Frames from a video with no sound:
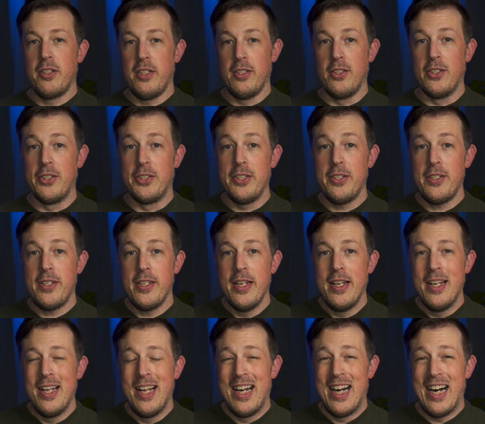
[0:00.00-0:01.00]
alert,
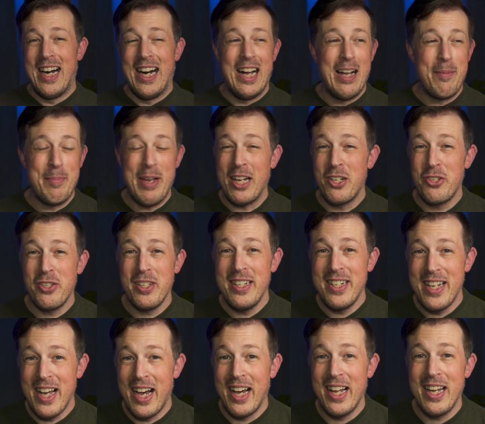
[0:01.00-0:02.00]
I'm actually
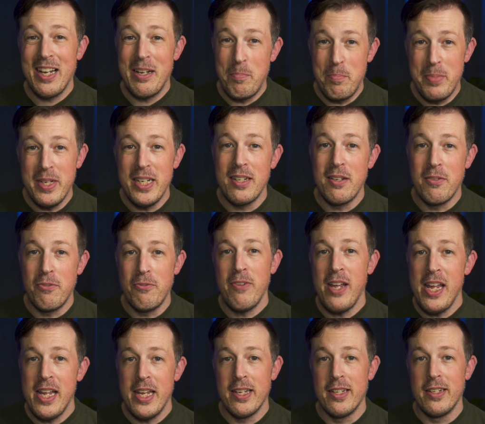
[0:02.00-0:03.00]
not a big
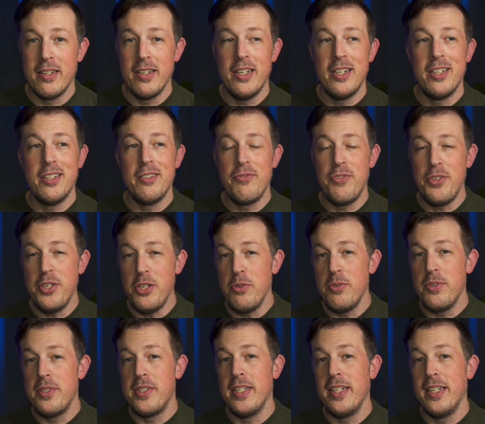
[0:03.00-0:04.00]
fan of
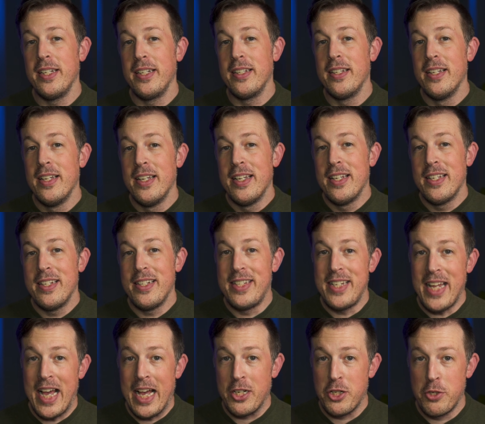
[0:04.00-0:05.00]
using
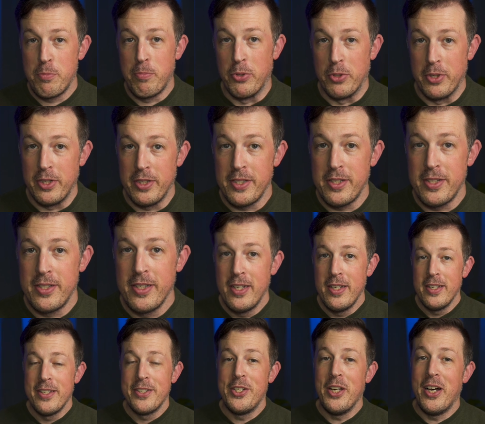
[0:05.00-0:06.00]
dashboards.
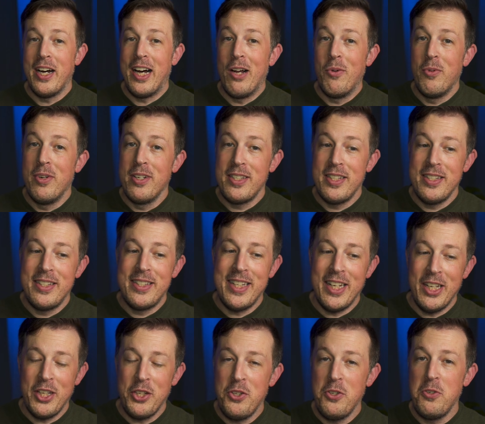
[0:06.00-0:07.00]
So I want to
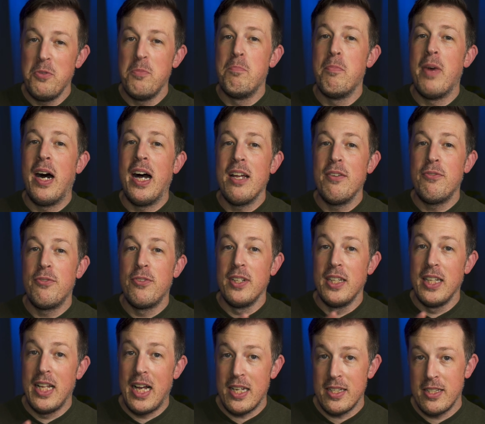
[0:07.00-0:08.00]
tell you my
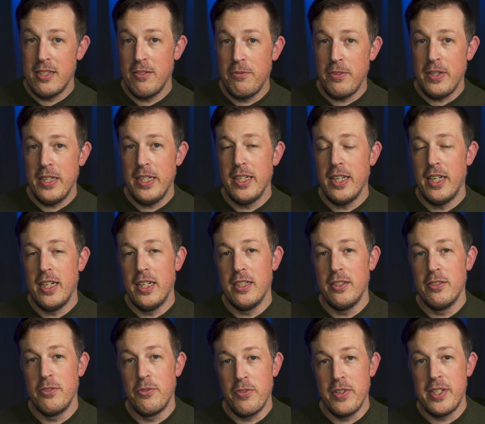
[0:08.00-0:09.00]
philosophy
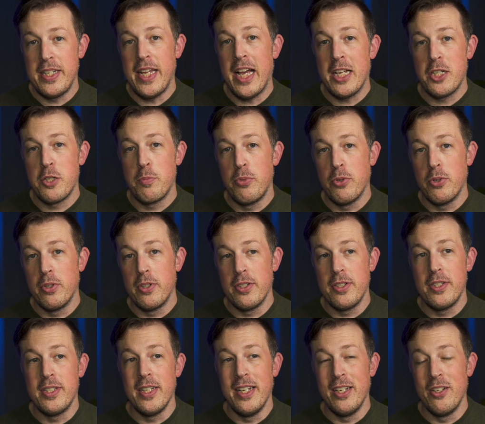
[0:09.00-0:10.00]
of
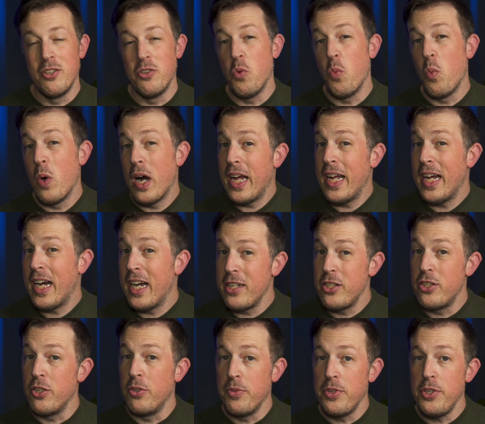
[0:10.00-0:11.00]
dashboards and why I
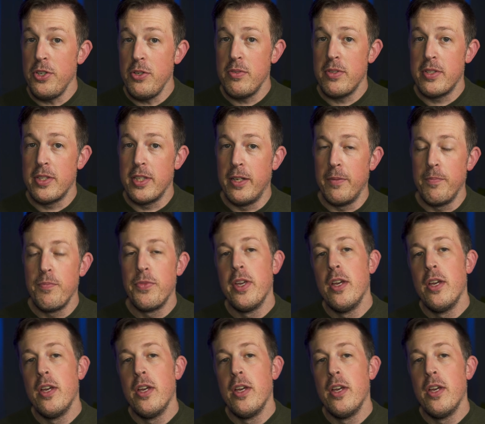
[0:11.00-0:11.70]
don't use them,